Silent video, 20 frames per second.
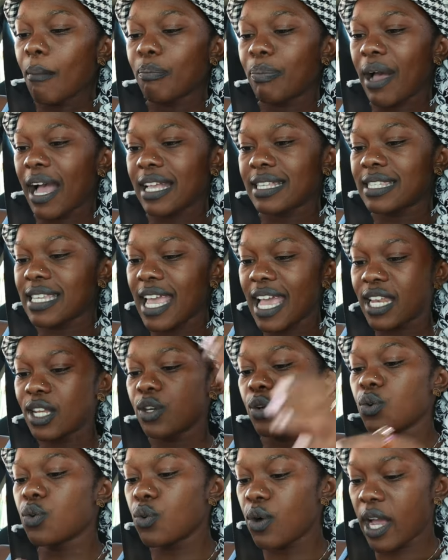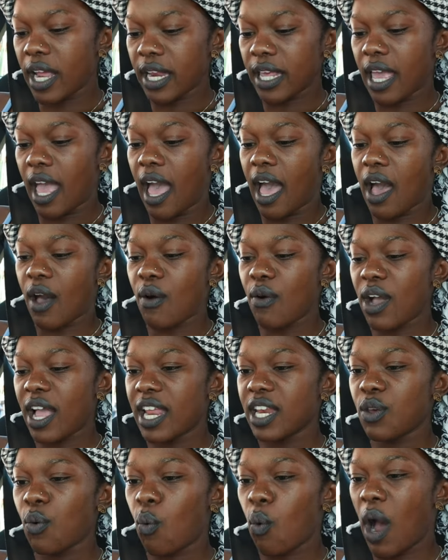But anywho, anyhow,
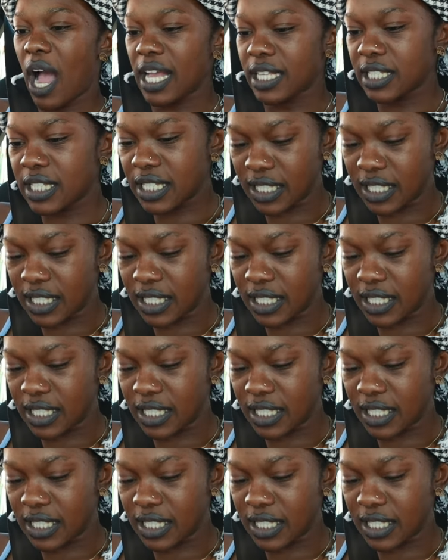any what.